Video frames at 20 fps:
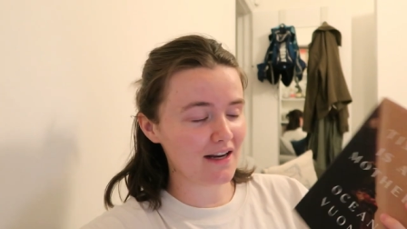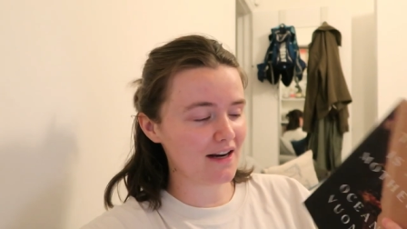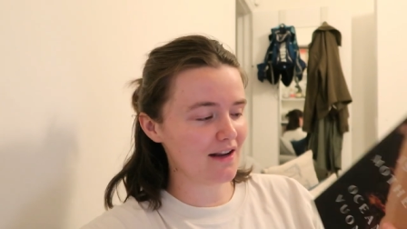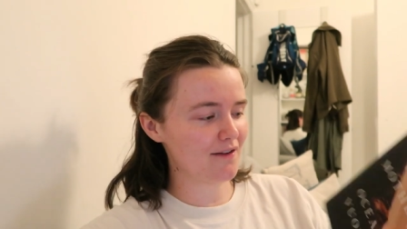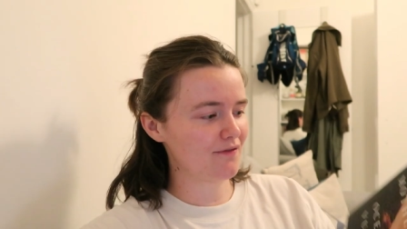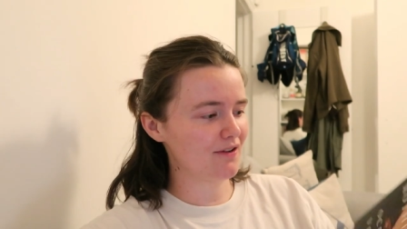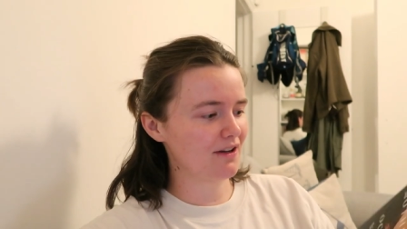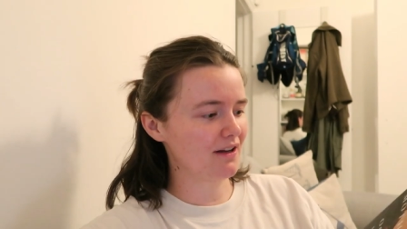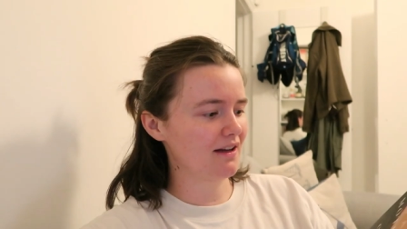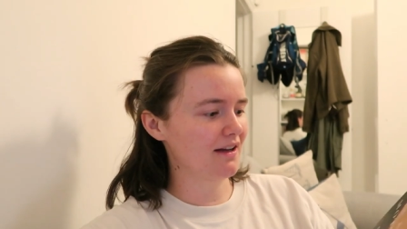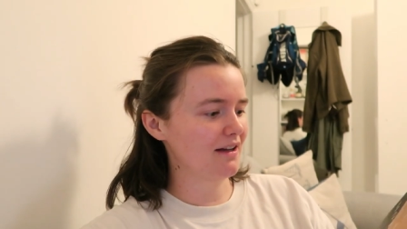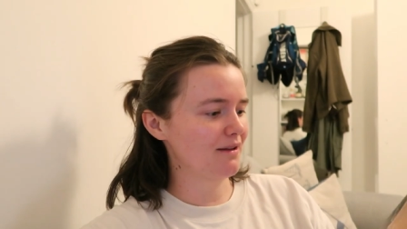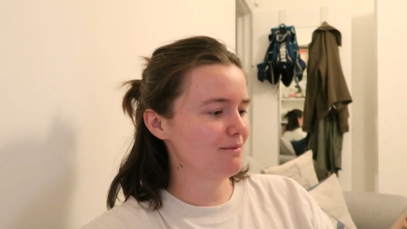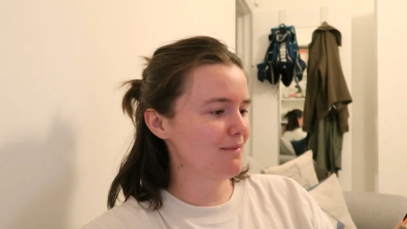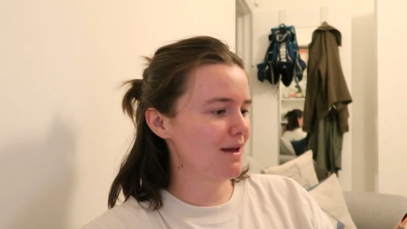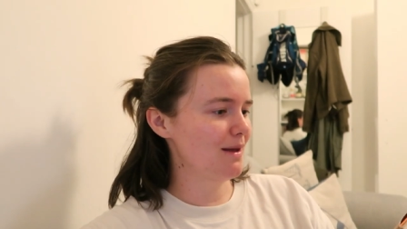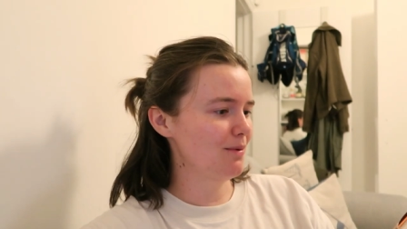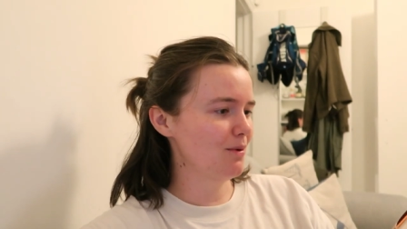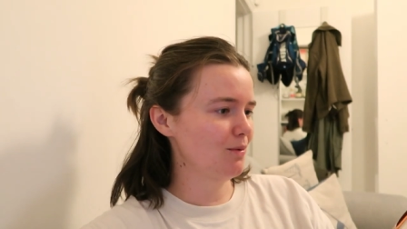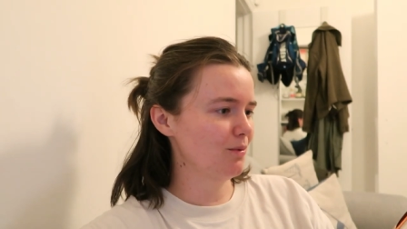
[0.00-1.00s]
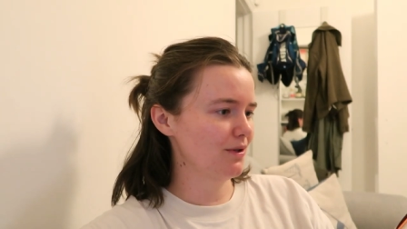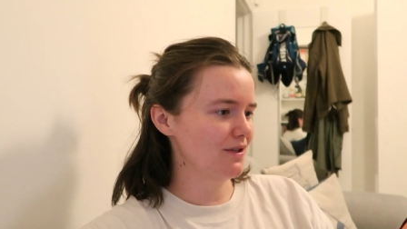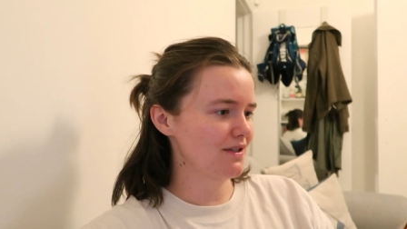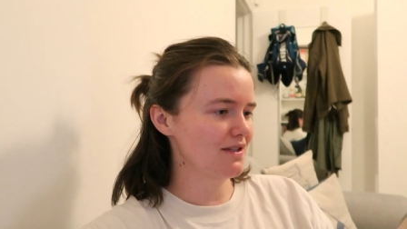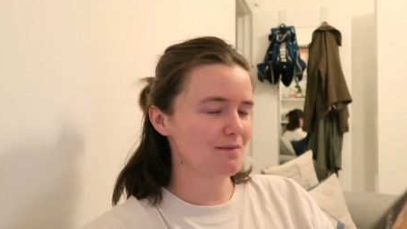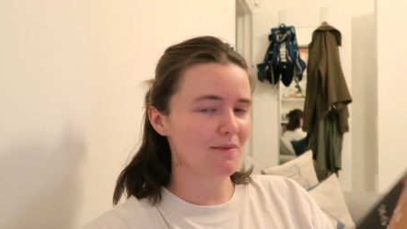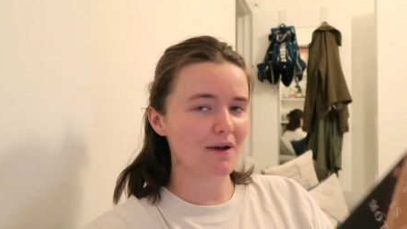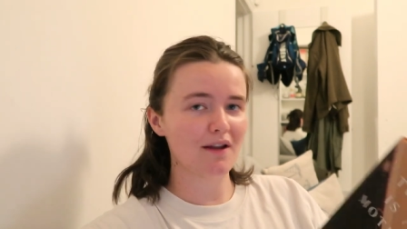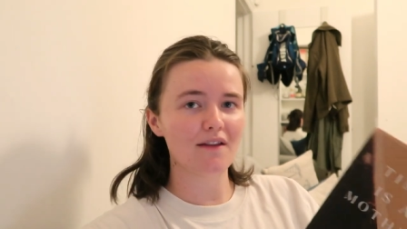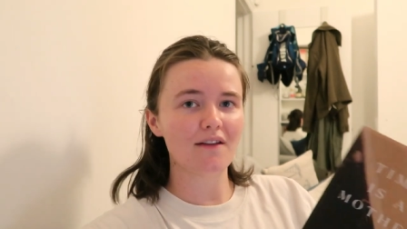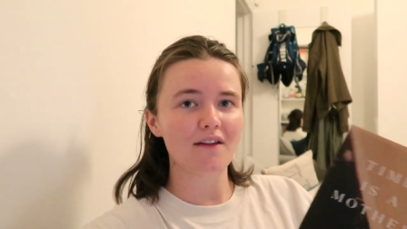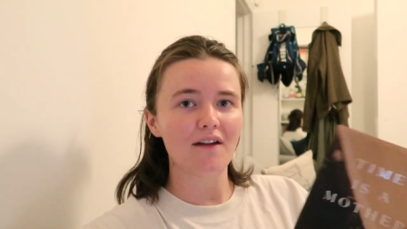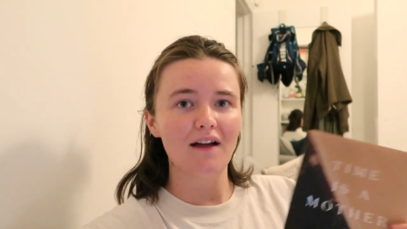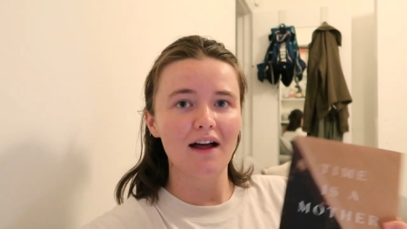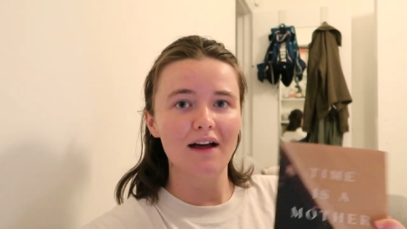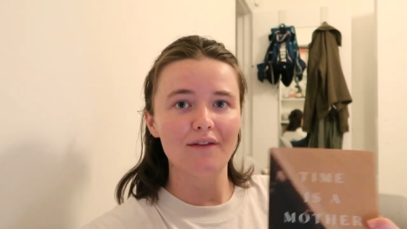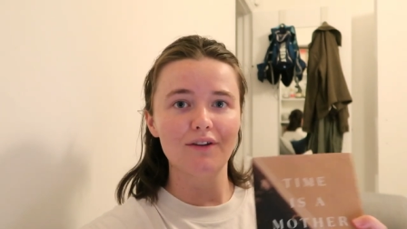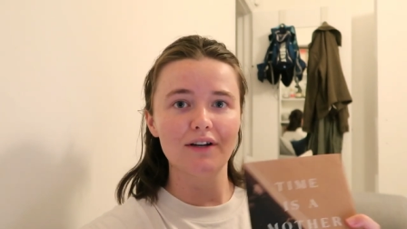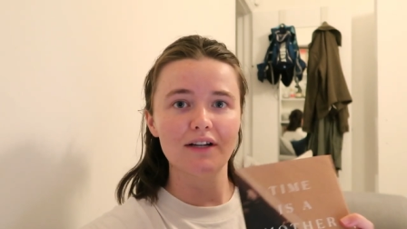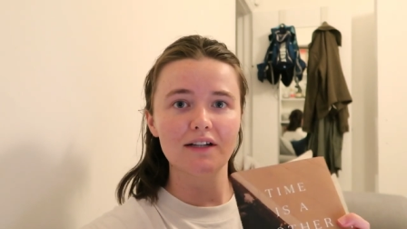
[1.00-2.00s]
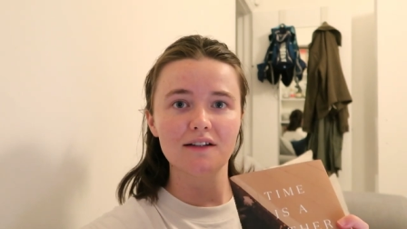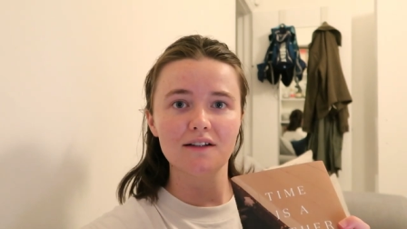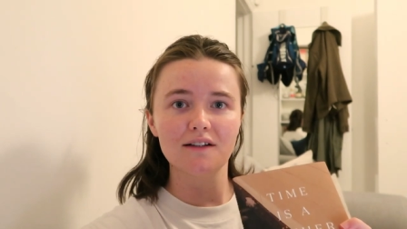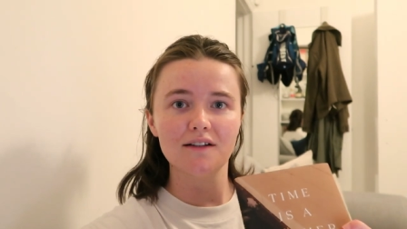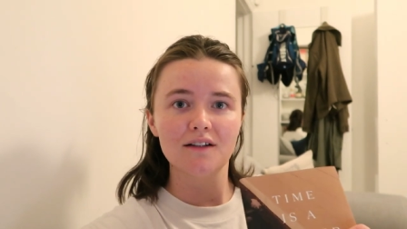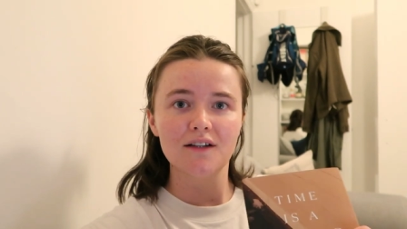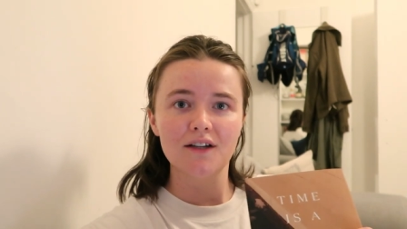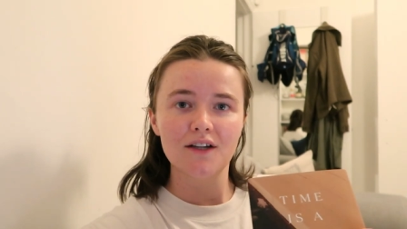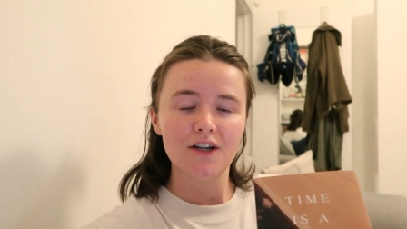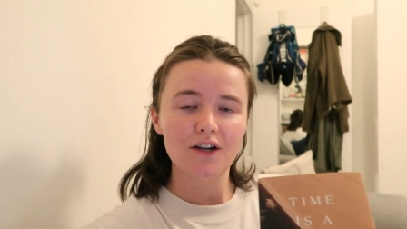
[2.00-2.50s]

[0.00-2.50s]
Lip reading: and I feel like maybe once a month I'll have a little